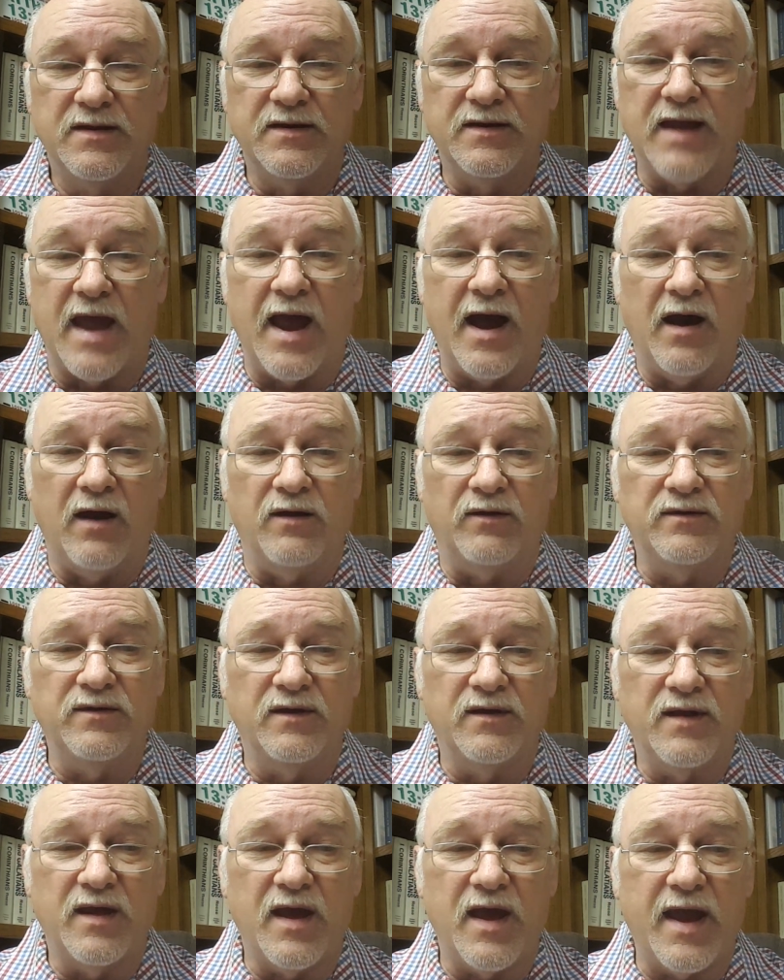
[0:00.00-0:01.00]
Now,
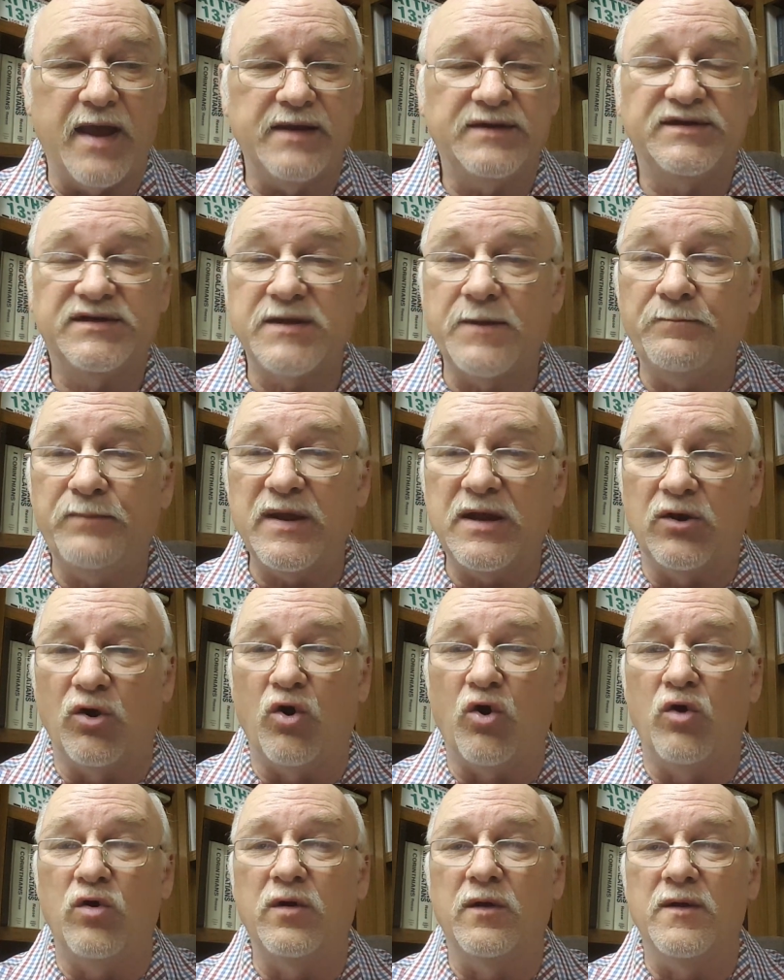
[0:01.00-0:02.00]
a
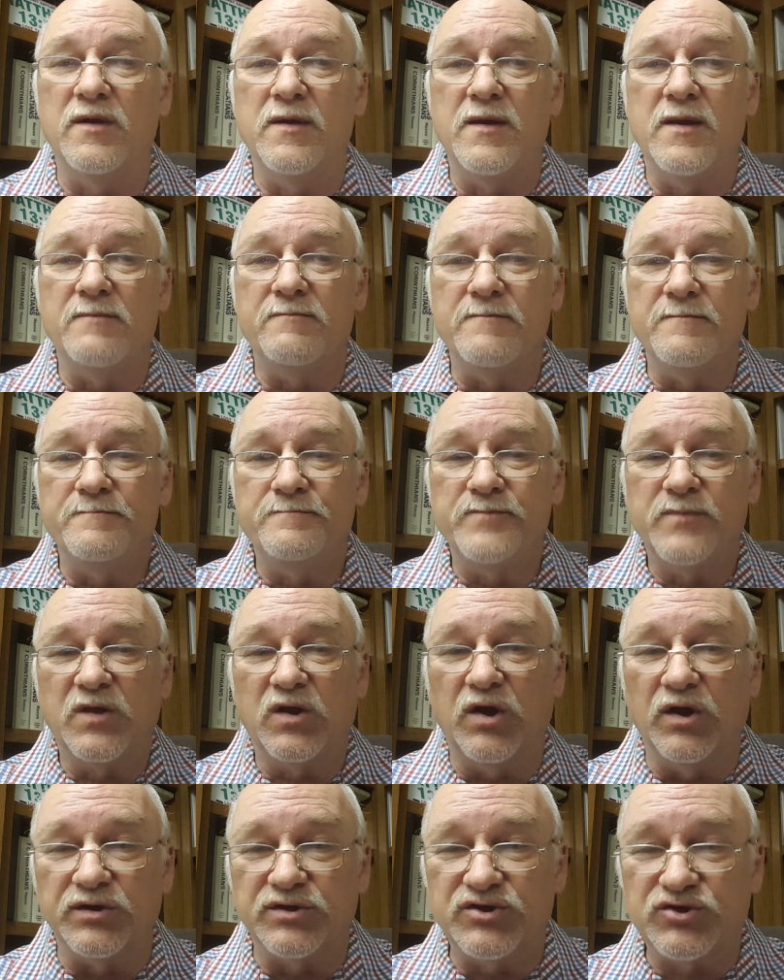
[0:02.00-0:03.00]
typical
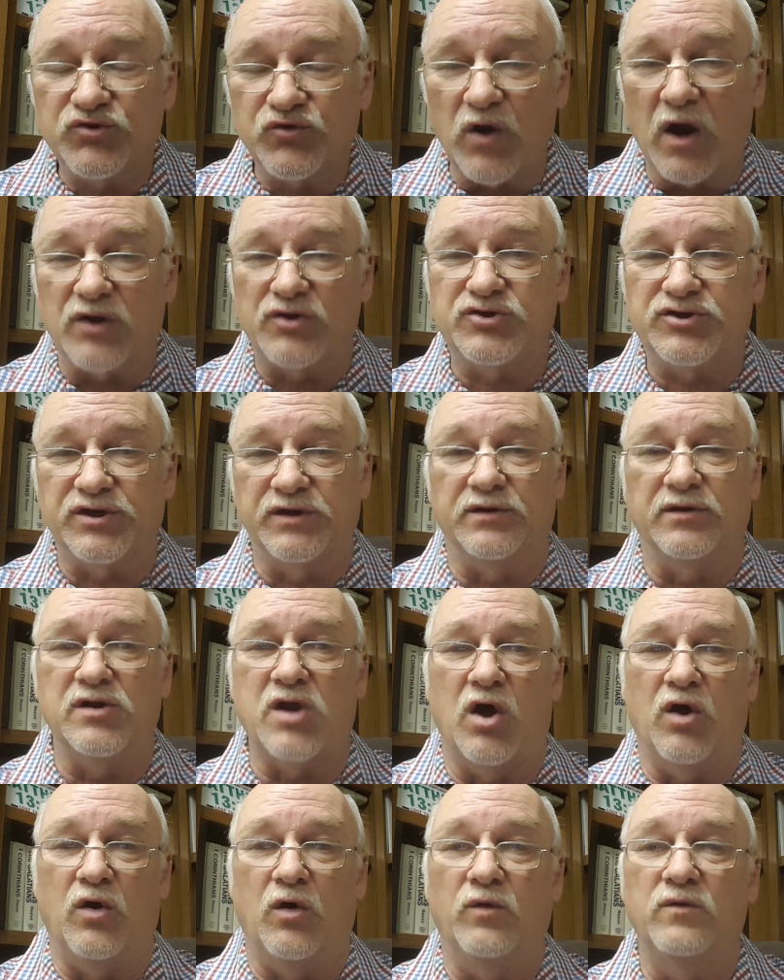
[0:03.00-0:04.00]
construction
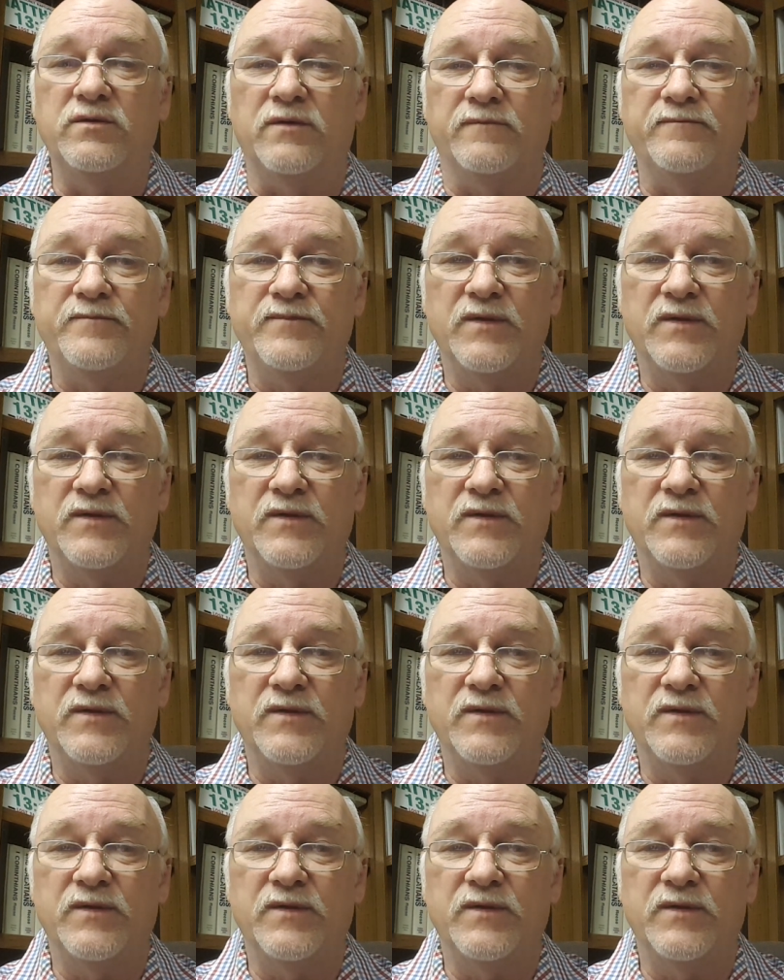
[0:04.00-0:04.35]
loan